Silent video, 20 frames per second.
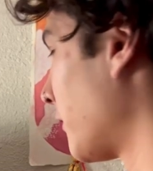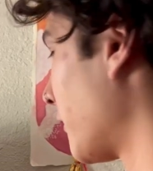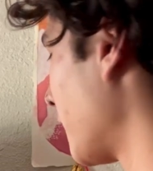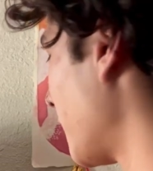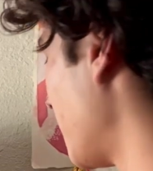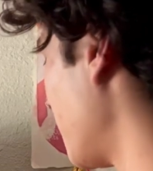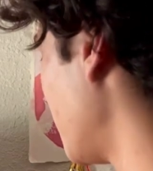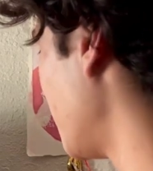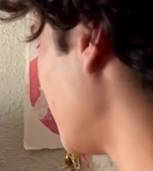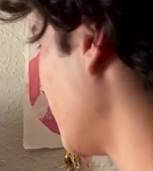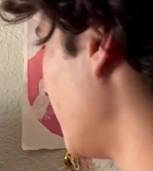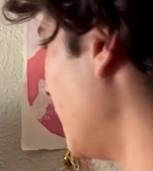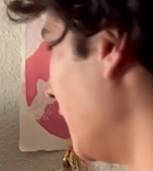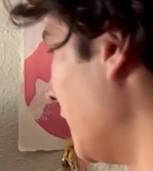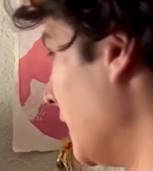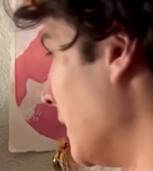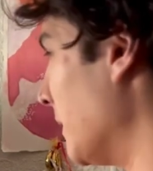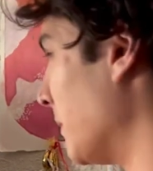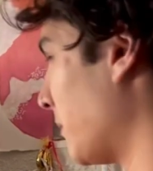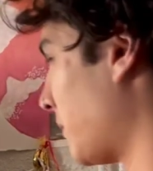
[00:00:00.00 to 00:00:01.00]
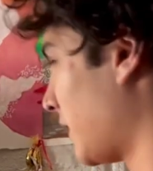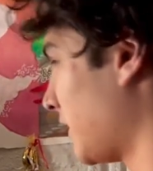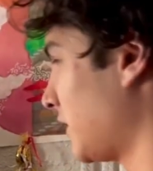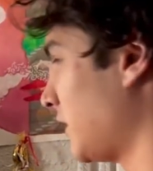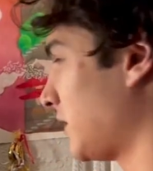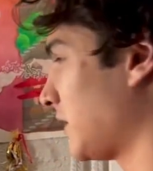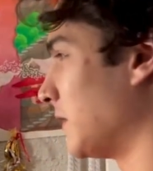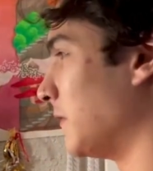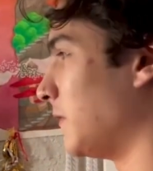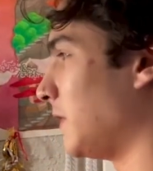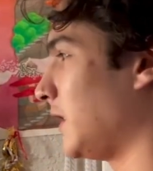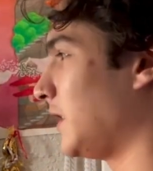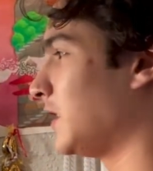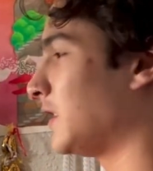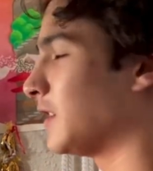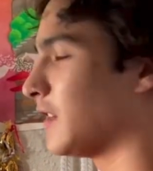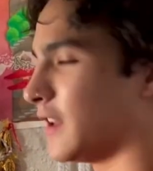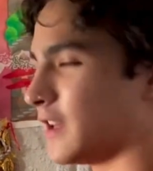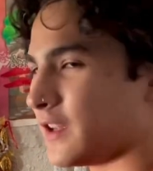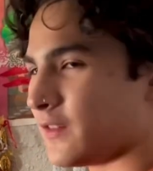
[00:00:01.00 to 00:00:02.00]
for them. But it's just
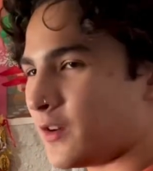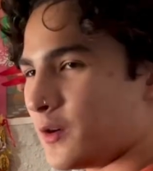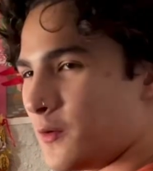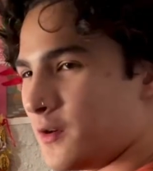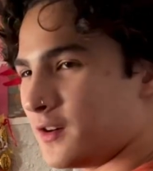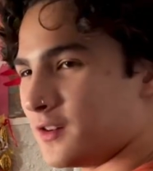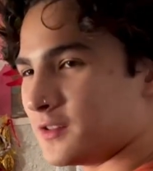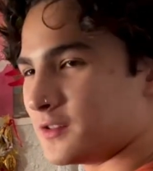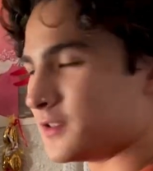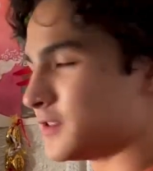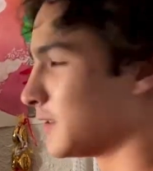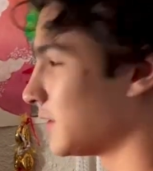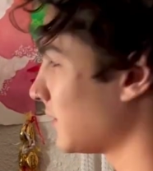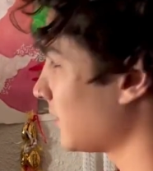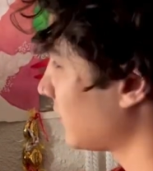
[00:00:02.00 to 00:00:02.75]
convenient, like if I want to just